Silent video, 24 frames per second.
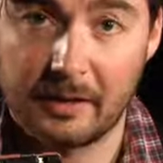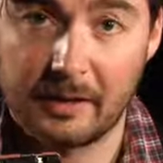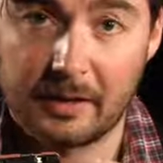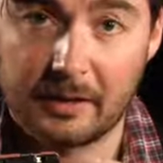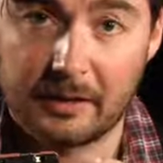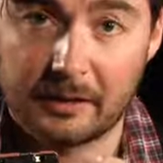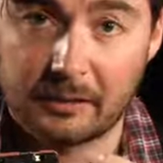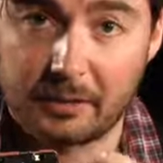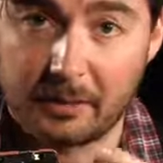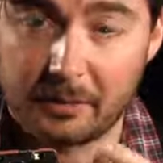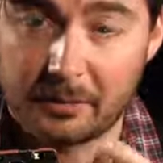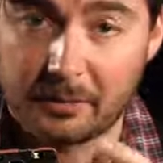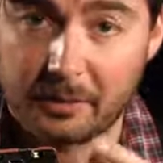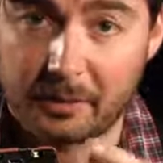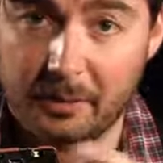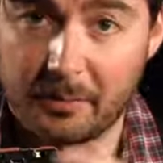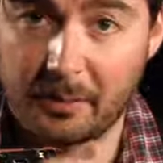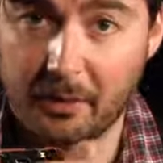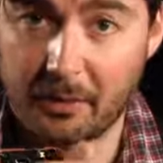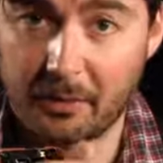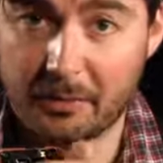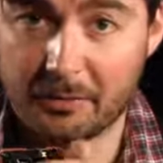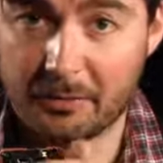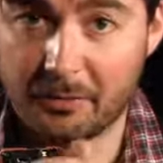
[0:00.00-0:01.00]
It's also
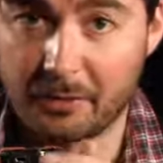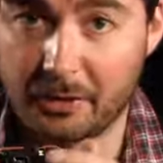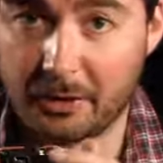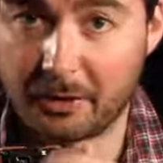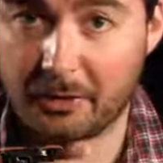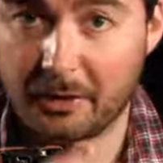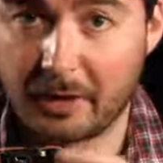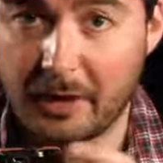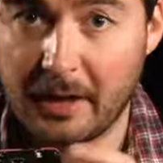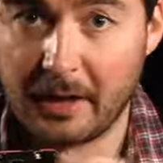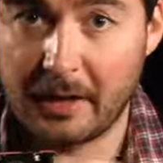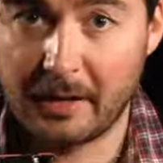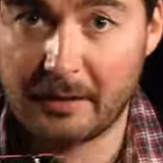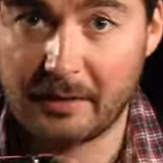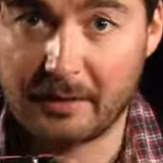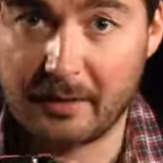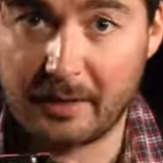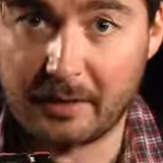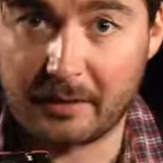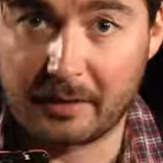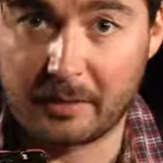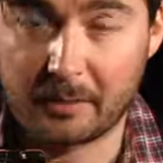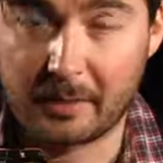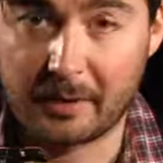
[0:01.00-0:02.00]
important to note
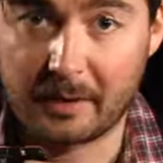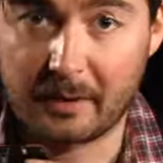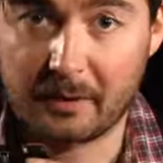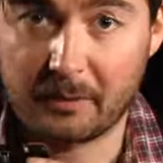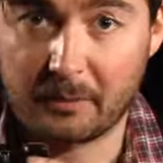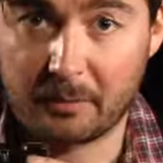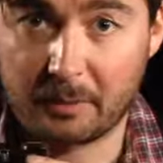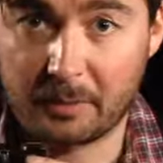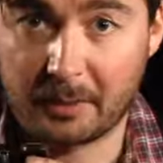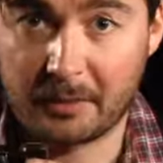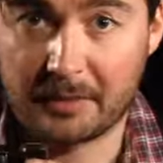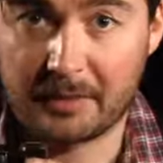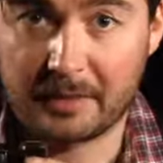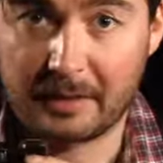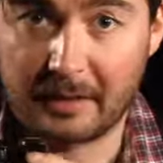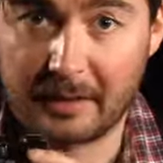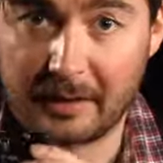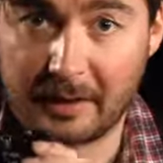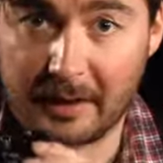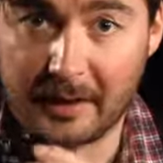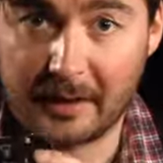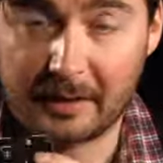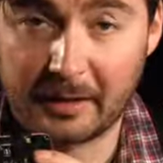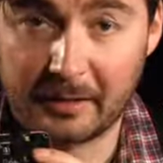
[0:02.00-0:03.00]
that the pedal works in a
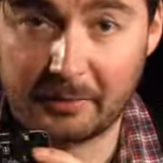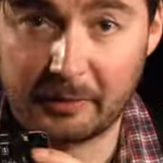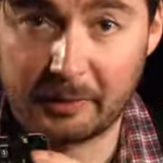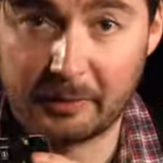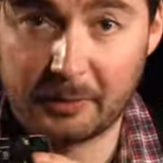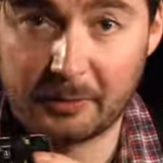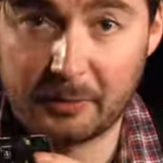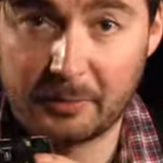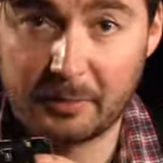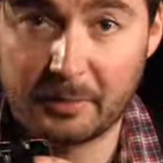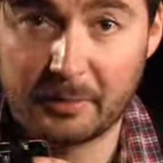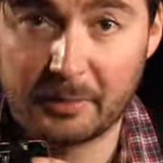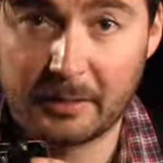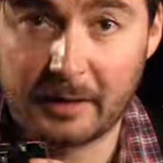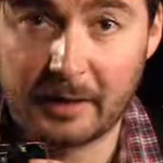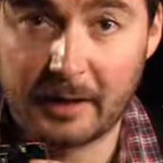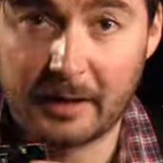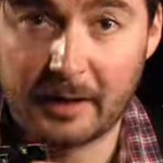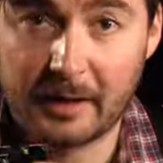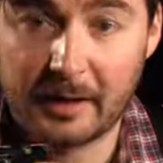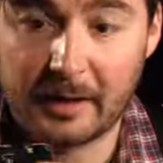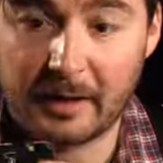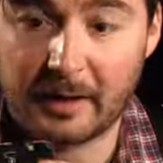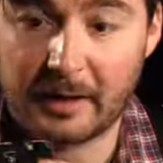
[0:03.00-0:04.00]
line level loop
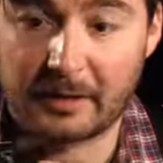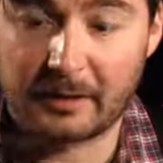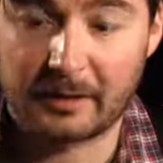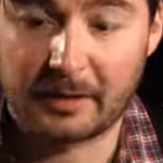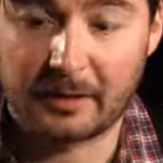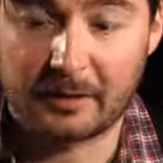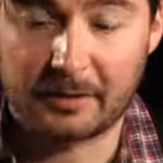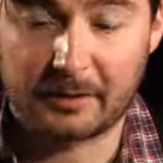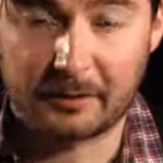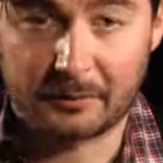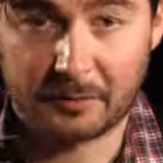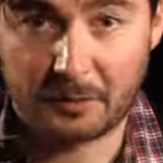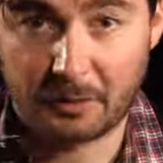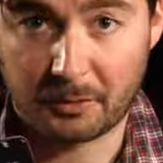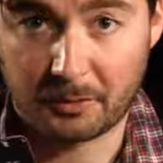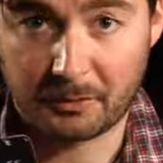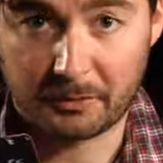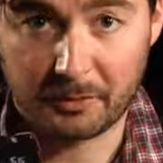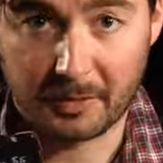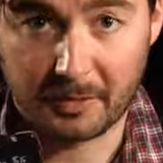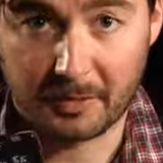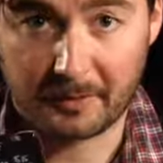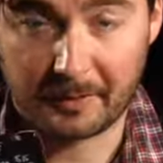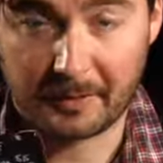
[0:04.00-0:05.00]
and can of course
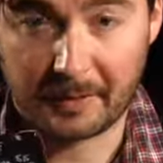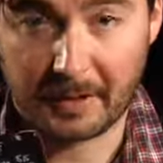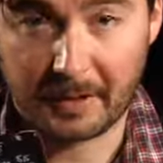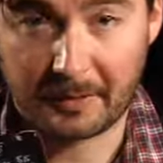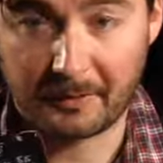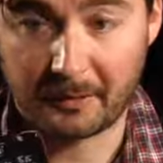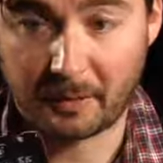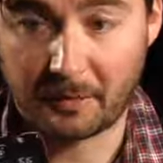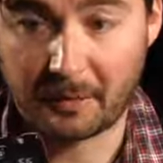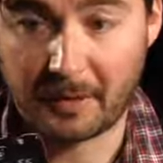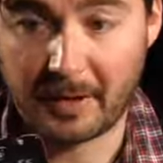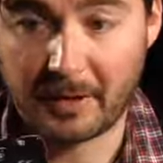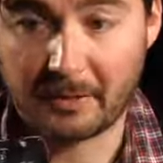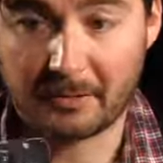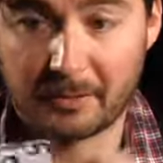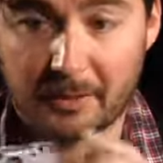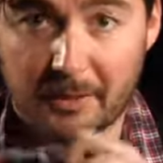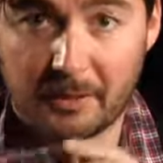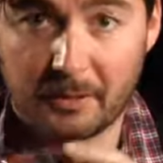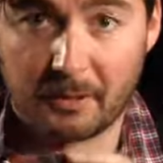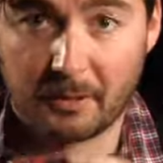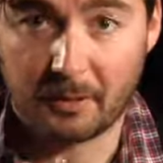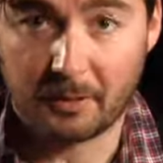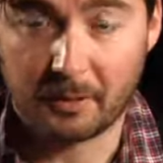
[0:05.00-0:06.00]
run off a 9 volt
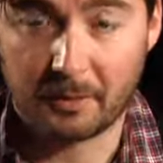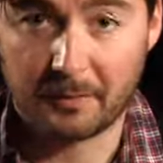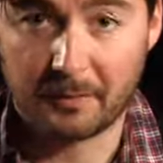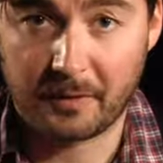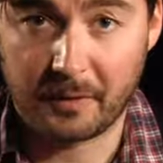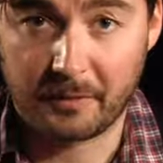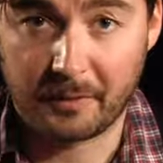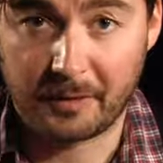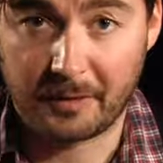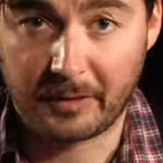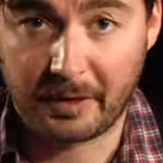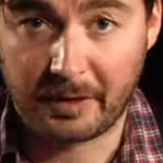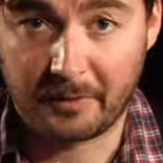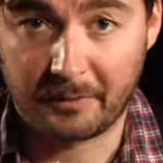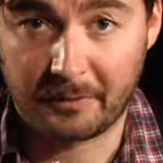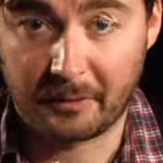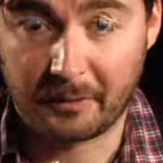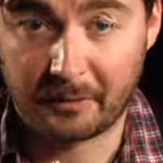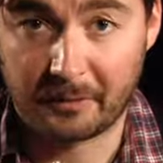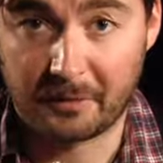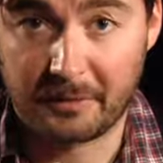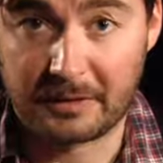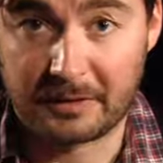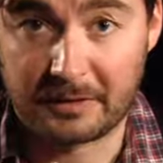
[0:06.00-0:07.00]
battery or from a 9
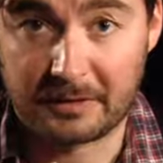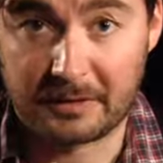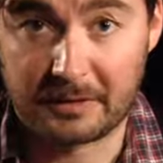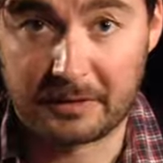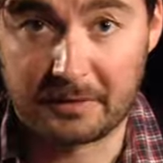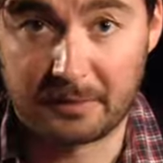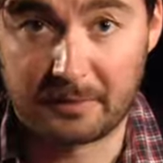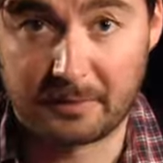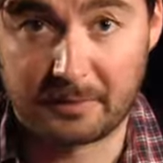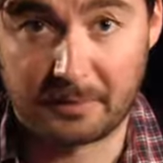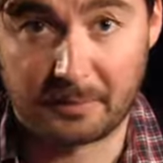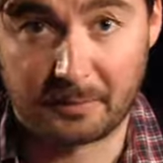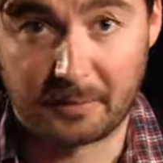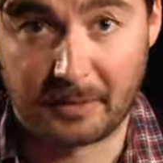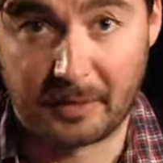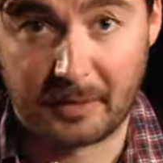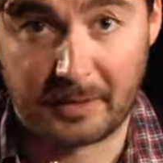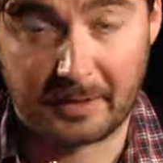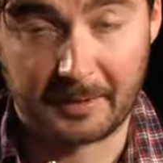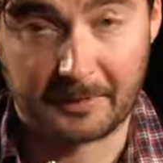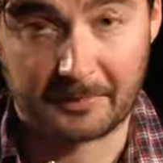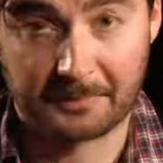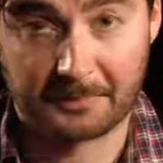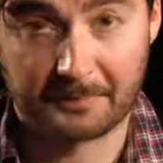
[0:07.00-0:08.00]
volt DC
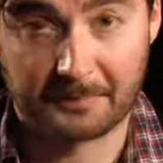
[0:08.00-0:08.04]
supply.